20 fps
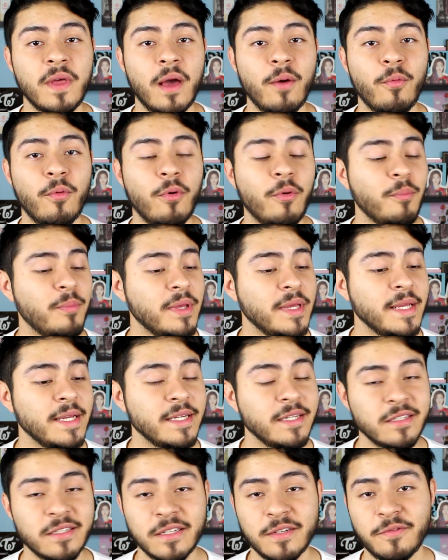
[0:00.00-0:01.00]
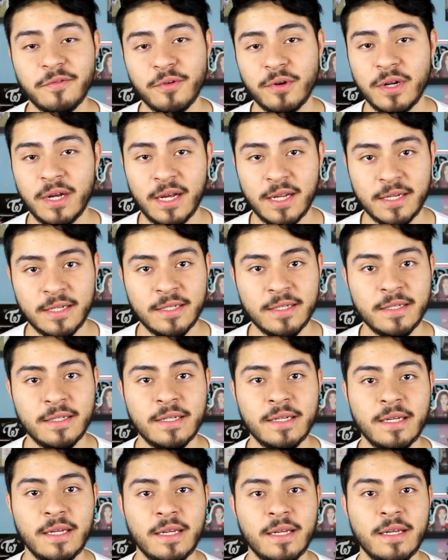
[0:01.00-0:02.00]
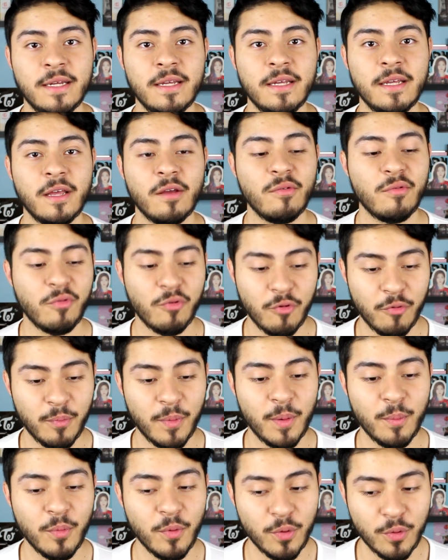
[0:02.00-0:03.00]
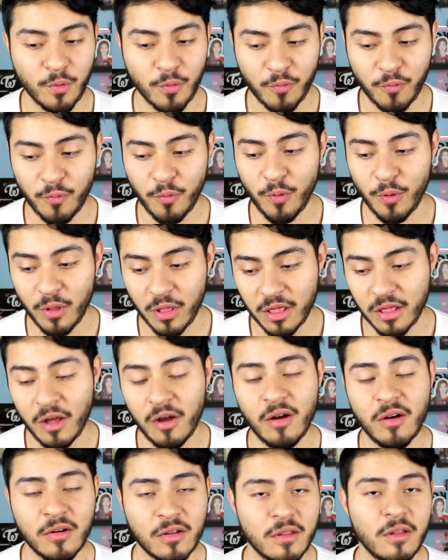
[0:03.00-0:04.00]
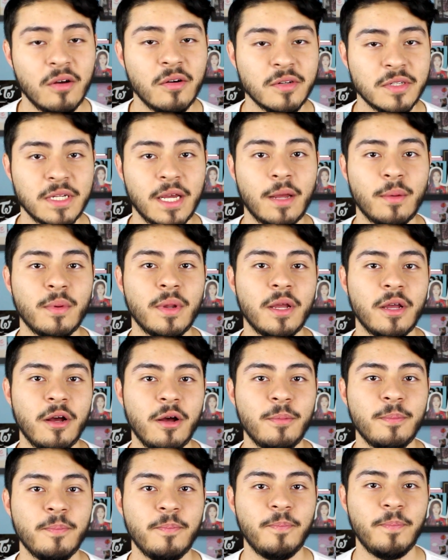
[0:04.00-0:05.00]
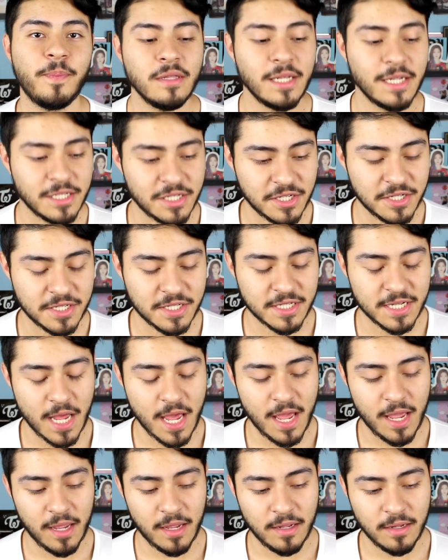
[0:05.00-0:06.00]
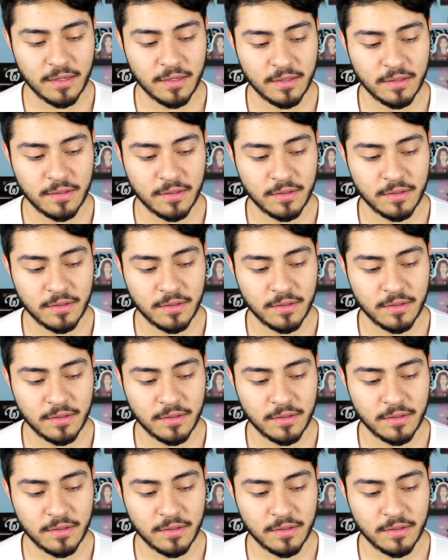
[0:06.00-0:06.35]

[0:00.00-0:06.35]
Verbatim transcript: that won't be easily forgotten and will remember you for a long, long time to come. Let's just say